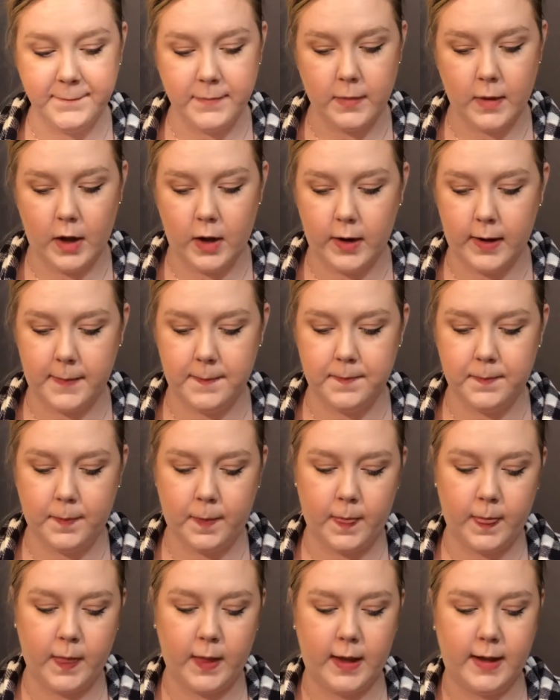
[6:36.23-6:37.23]
Alright,
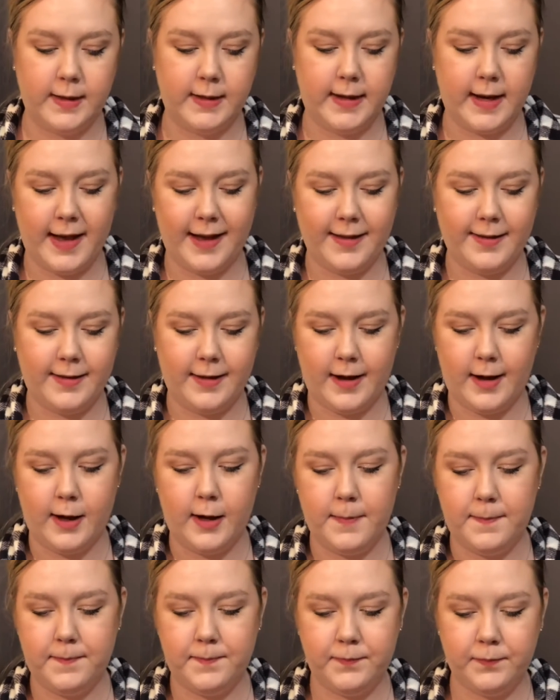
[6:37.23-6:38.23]
next
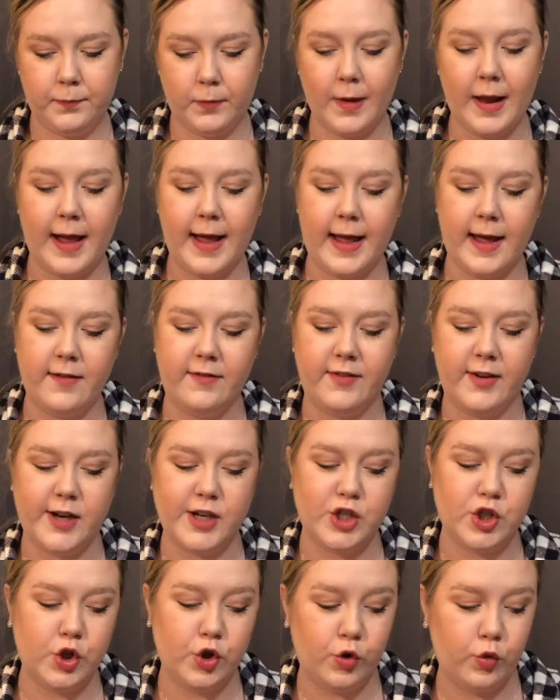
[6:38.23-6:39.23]
up, I have
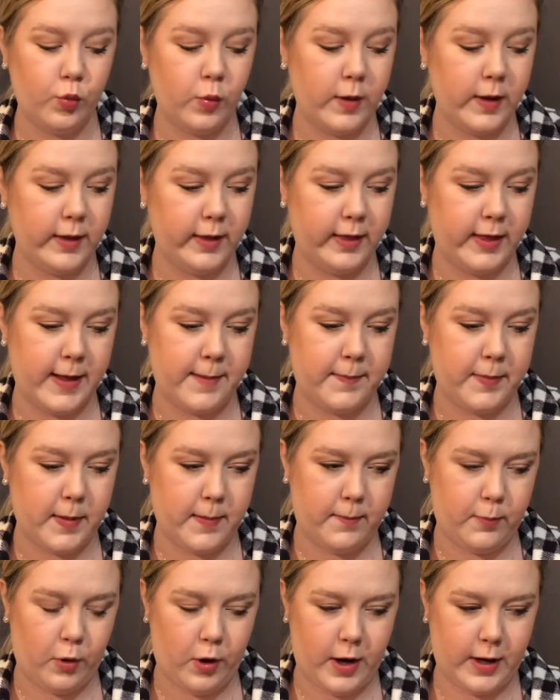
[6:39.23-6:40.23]
two lip
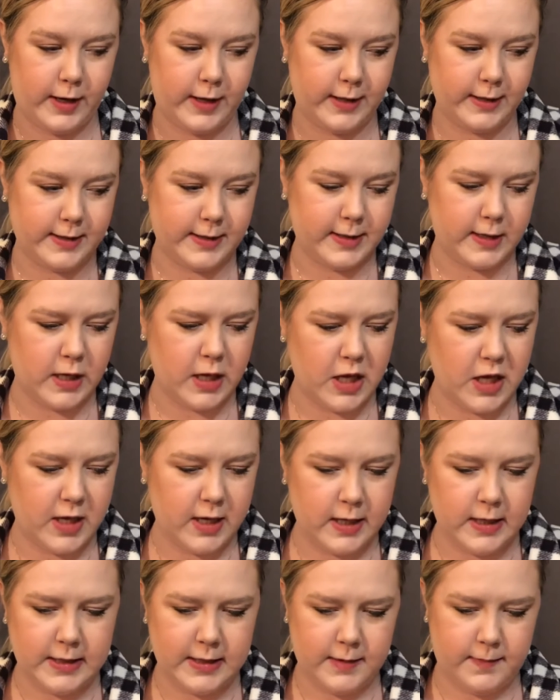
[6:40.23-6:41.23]
products.
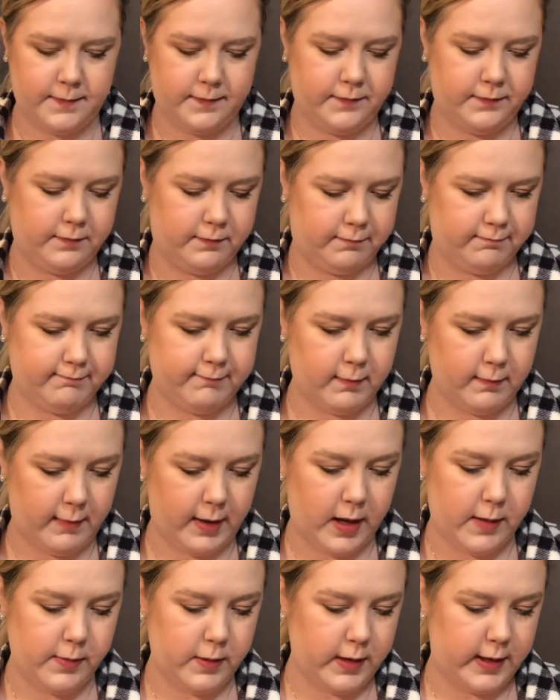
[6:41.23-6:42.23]

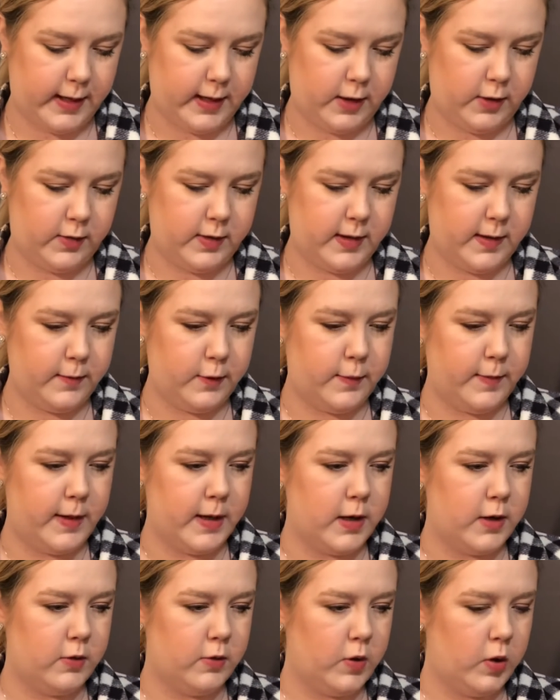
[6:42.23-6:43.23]
Maybelline, you seem to be
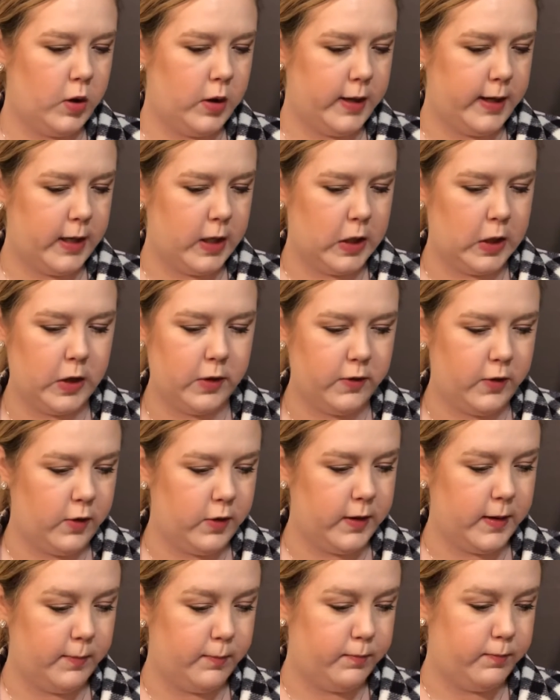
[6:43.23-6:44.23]
on a roll here. You're the
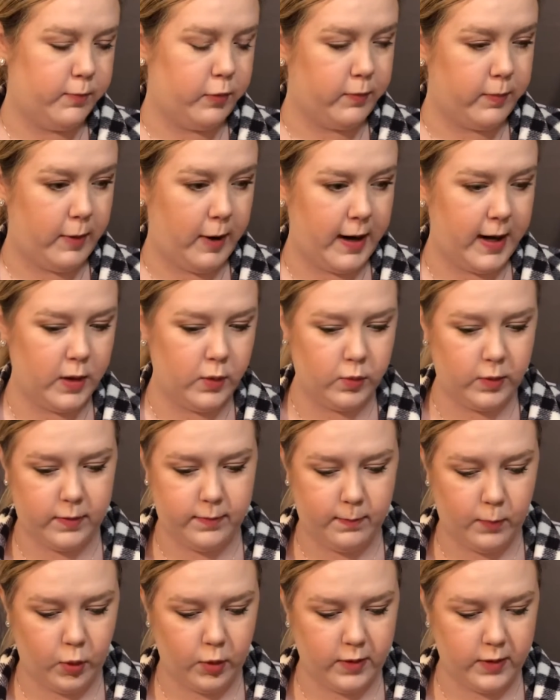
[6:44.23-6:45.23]
only brand with
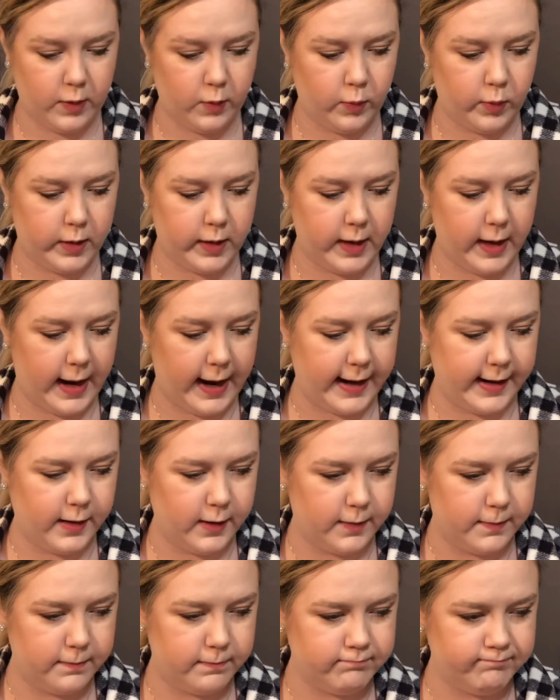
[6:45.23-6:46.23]
more than one
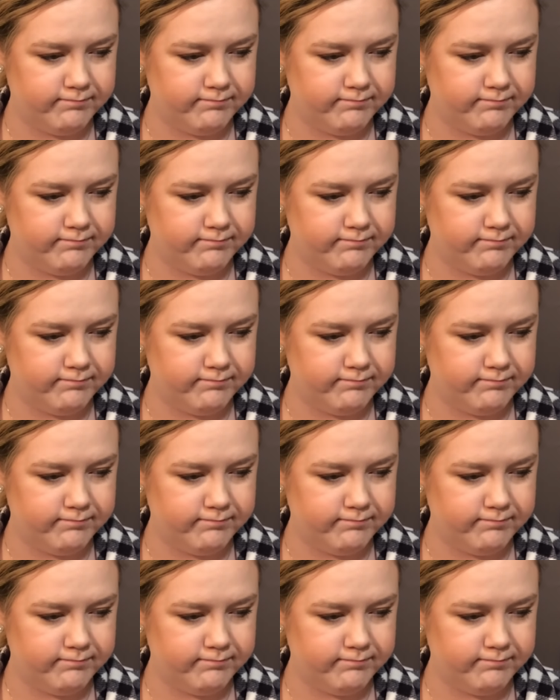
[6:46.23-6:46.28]
item.